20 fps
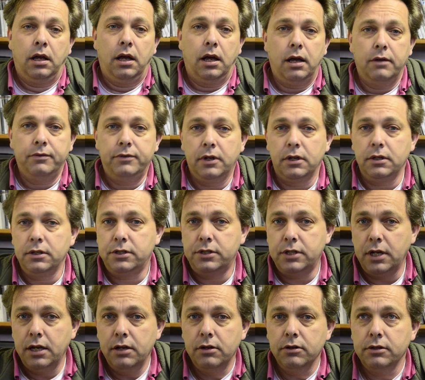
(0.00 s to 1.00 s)
I've done
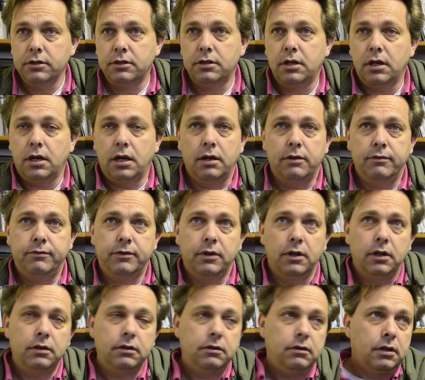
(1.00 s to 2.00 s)
sales, I've
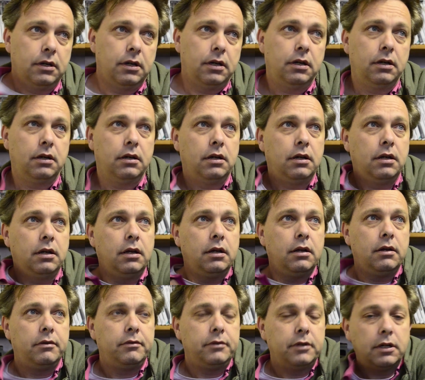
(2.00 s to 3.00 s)
done a
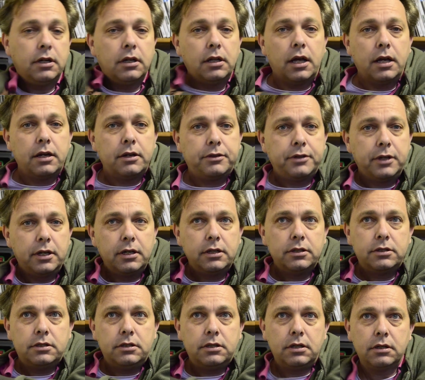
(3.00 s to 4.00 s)
lot of
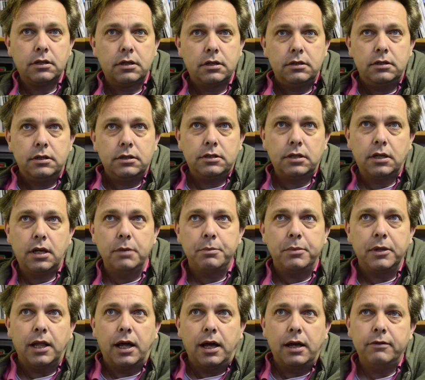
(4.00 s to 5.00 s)
things just to
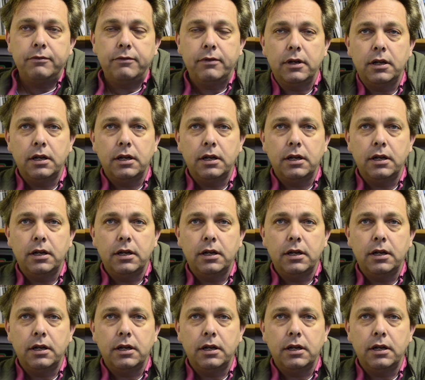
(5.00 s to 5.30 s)
keep alive.